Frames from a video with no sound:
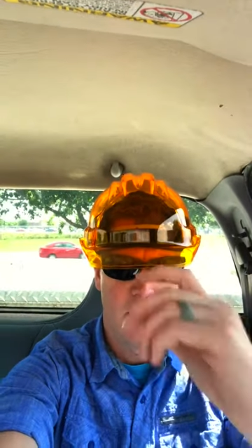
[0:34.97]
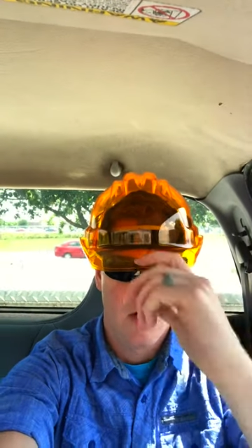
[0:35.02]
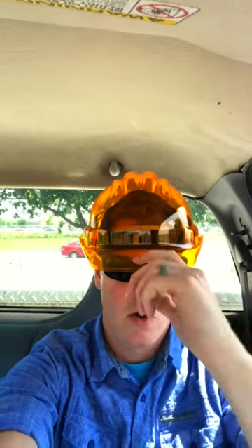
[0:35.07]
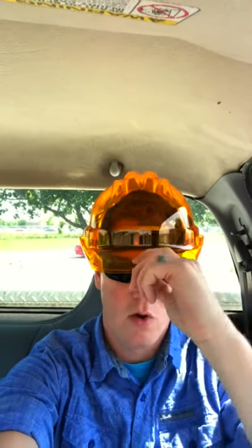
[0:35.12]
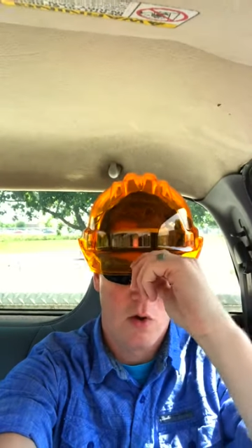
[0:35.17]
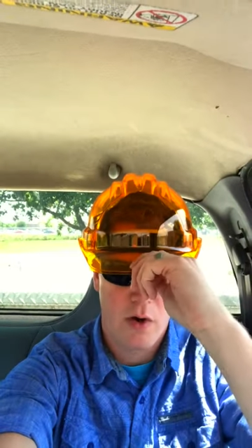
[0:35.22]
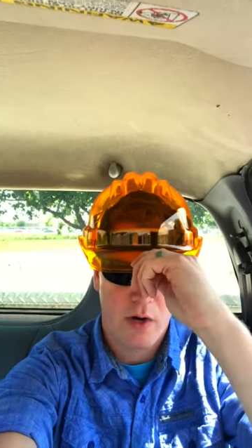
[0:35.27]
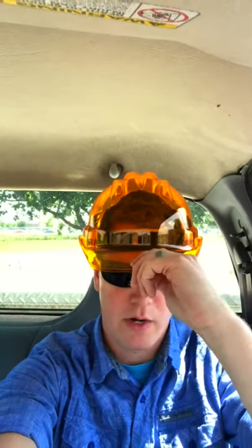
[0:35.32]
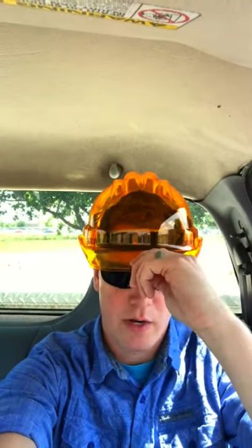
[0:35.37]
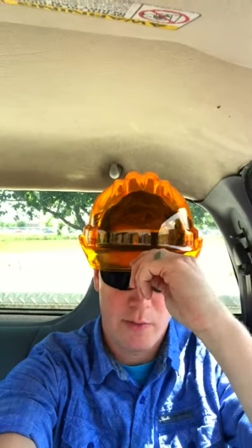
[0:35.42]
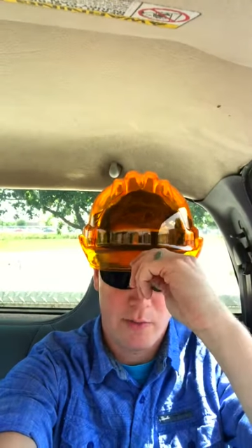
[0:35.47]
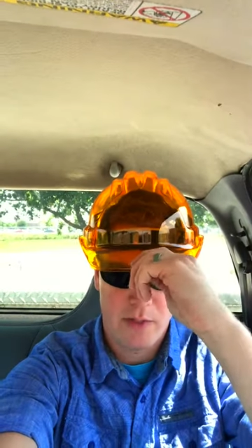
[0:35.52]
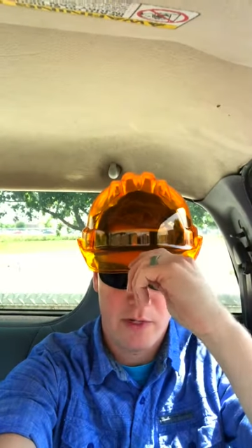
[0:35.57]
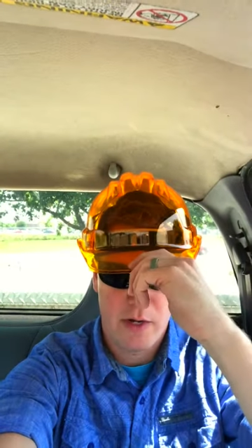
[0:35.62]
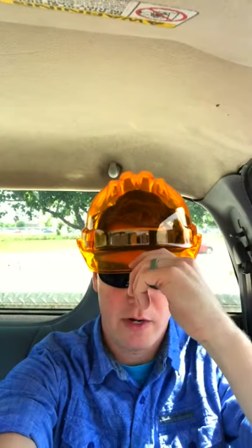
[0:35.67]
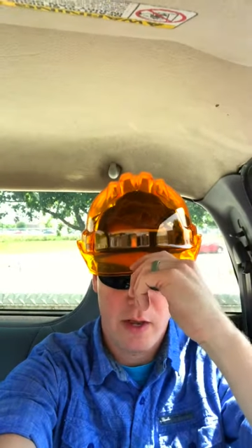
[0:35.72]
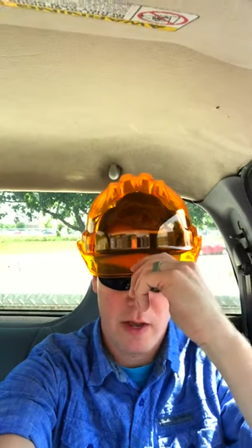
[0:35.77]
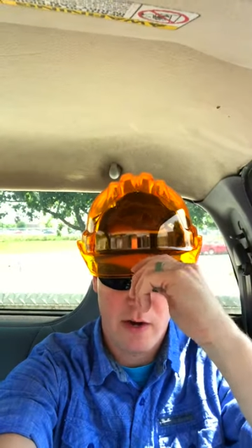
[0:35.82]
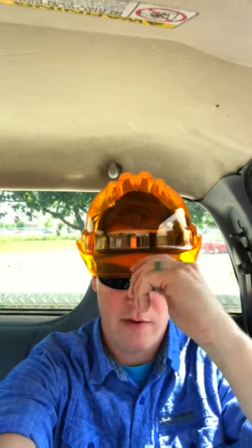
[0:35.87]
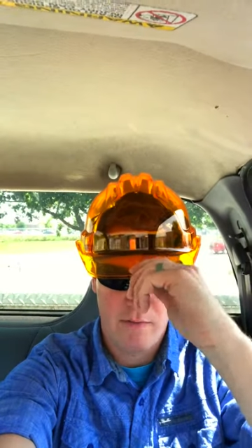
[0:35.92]
Or it comes in
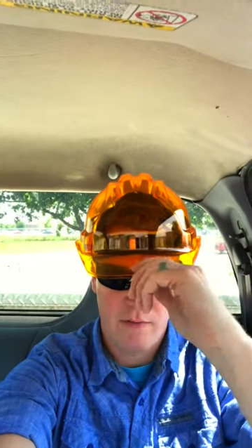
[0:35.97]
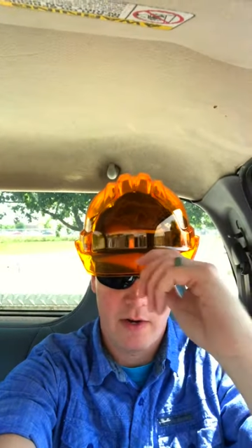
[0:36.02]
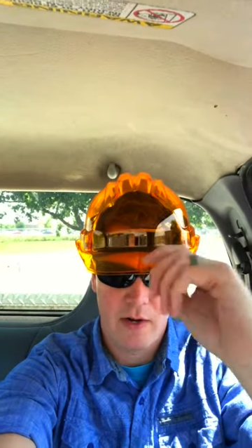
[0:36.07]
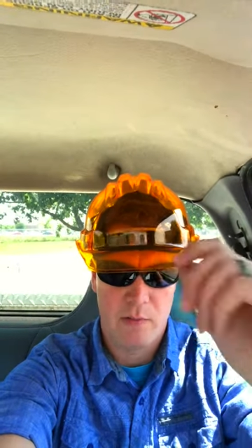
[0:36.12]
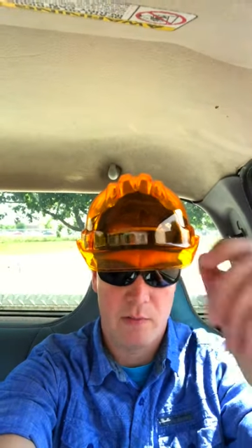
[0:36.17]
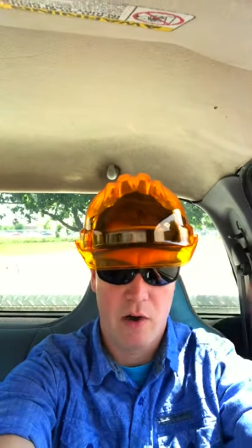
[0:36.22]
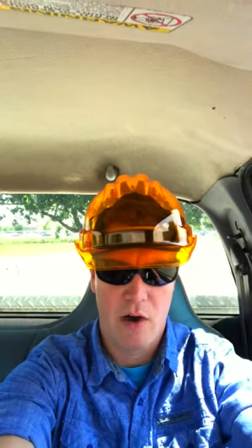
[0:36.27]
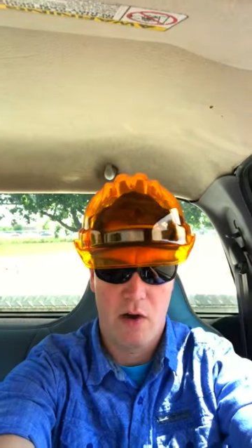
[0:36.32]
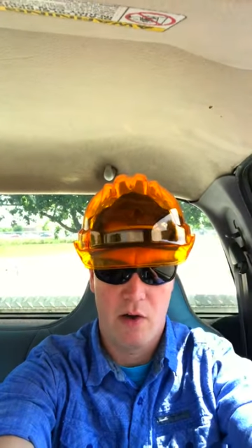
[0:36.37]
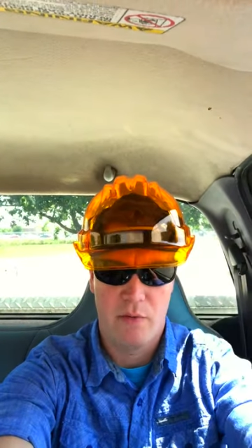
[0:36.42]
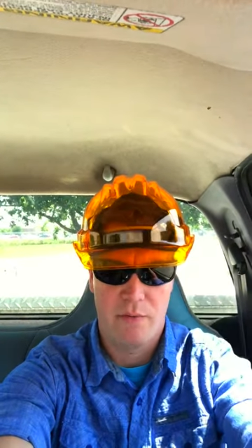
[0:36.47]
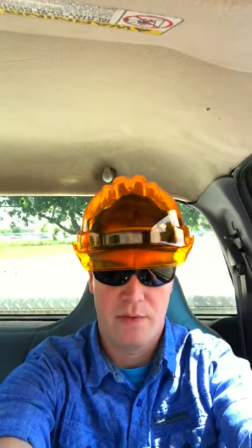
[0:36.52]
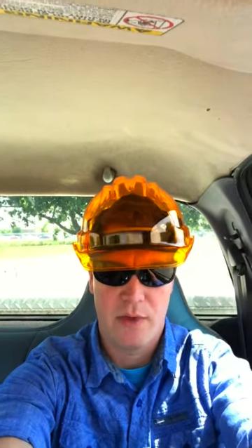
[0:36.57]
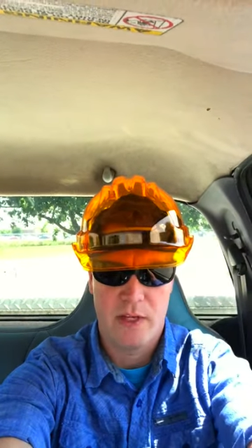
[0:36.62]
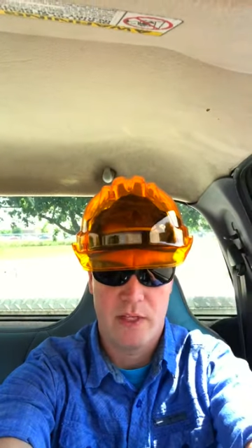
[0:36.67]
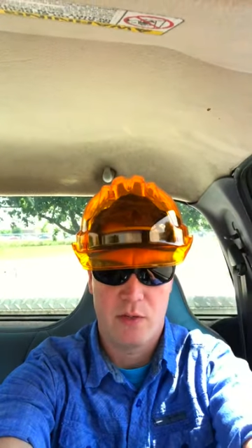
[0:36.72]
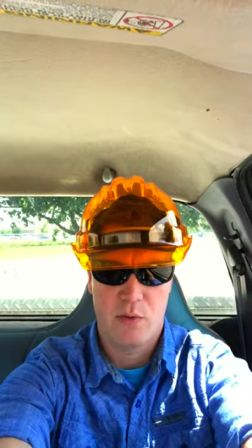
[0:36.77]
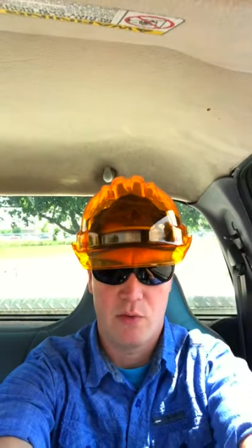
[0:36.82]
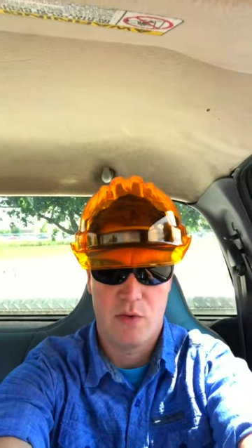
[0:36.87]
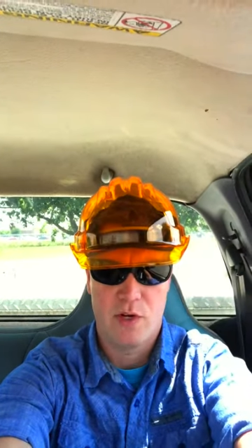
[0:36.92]
an unvented model, if
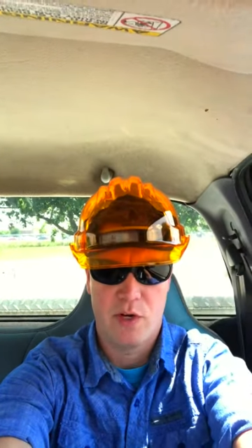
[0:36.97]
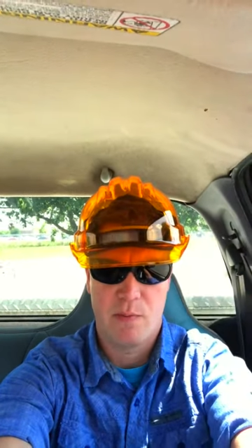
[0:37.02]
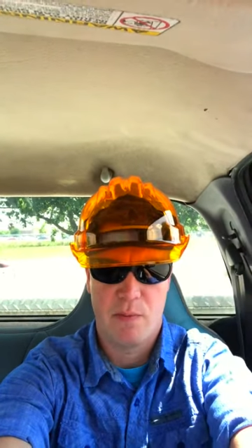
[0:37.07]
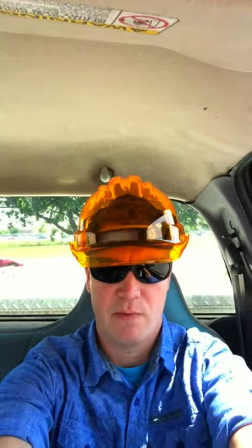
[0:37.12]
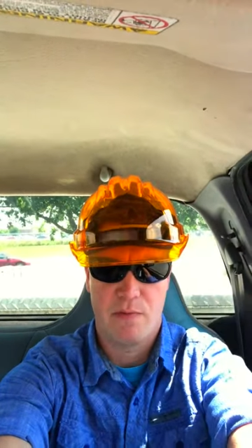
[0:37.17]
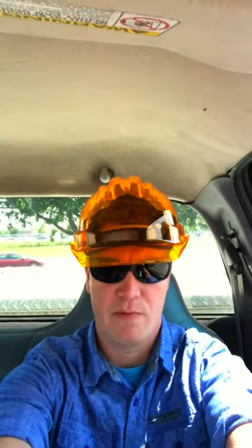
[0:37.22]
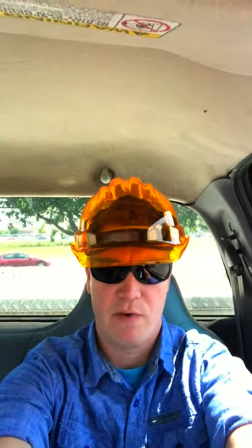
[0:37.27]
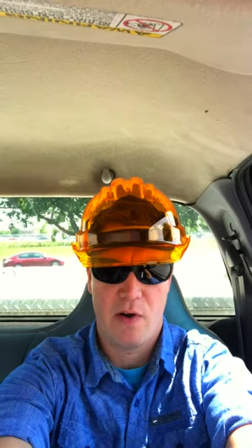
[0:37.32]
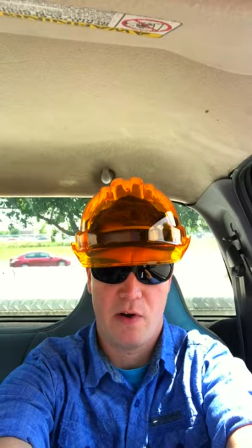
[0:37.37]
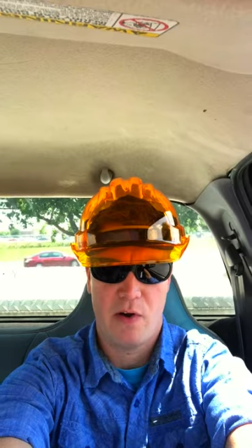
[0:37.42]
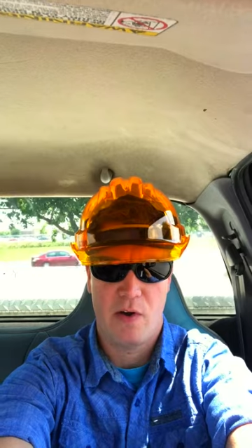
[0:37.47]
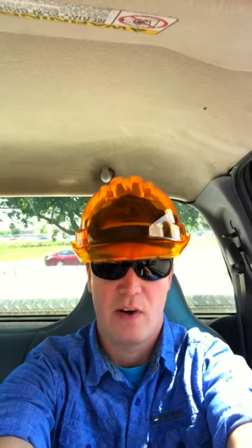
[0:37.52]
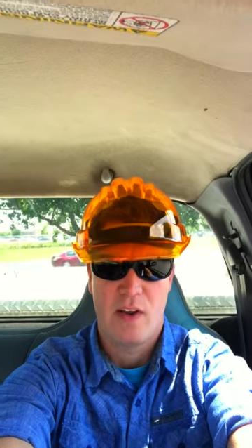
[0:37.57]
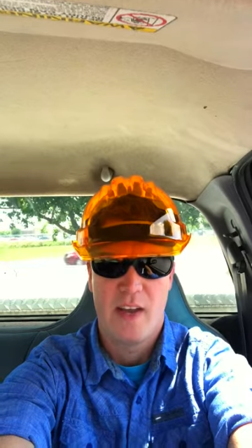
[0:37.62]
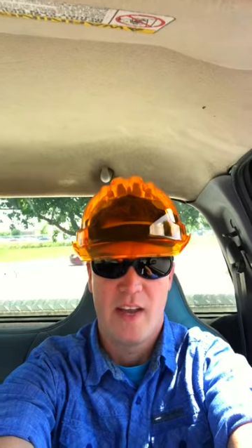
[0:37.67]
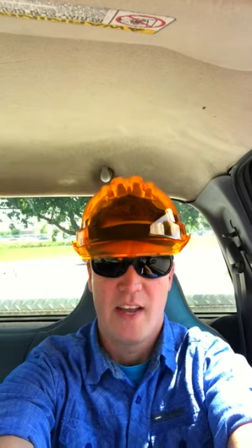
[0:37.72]
that's the one you prefer.